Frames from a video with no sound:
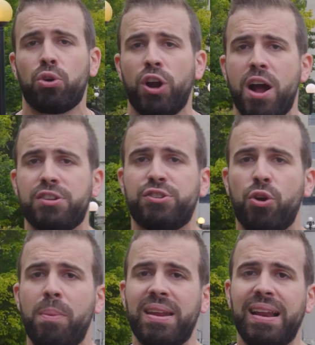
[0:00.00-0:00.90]
work on
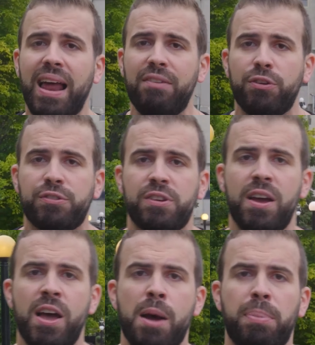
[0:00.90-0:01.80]
so many levels,
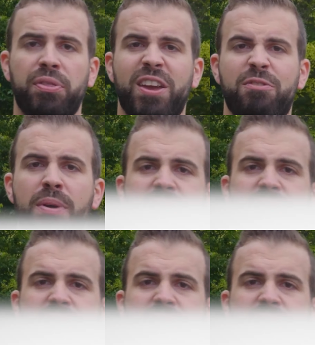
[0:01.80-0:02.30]
but they've